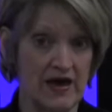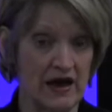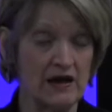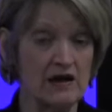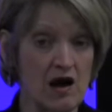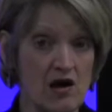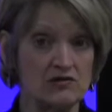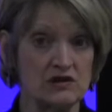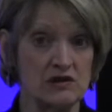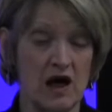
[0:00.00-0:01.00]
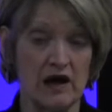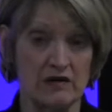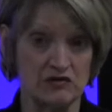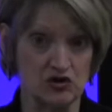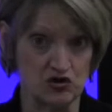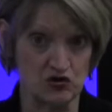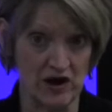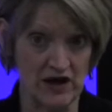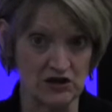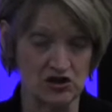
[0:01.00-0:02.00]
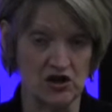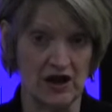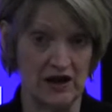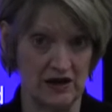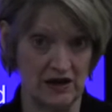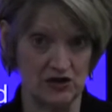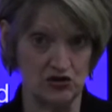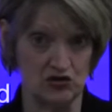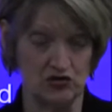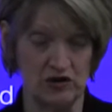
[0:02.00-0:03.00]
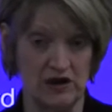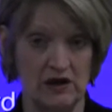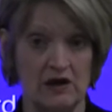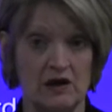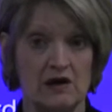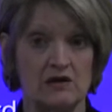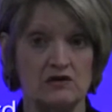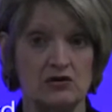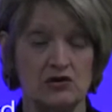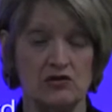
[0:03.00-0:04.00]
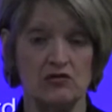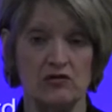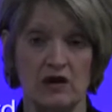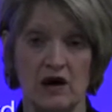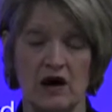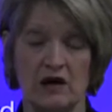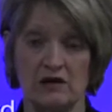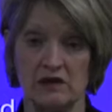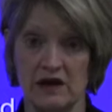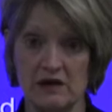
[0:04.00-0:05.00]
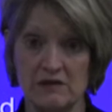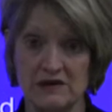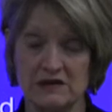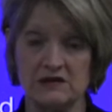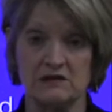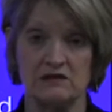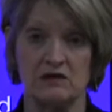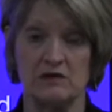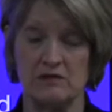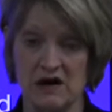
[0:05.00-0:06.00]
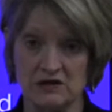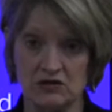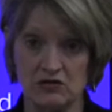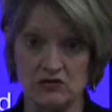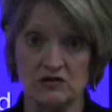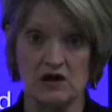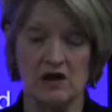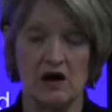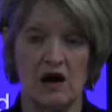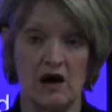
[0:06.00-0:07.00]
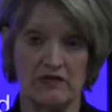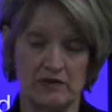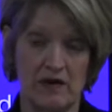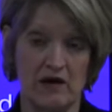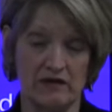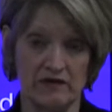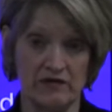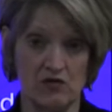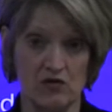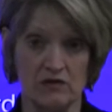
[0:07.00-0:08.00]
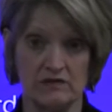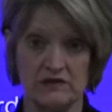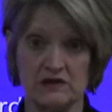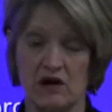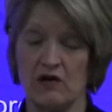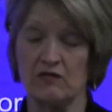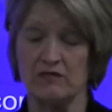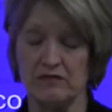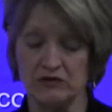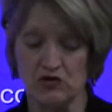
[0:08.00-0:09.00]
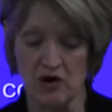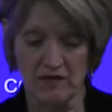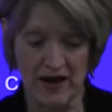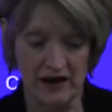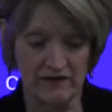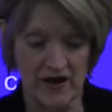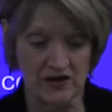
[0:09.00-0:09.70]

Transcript: that can cause a lot of stretch and injury to the ligaments, to the muscles of the pelvic floor. So traumatic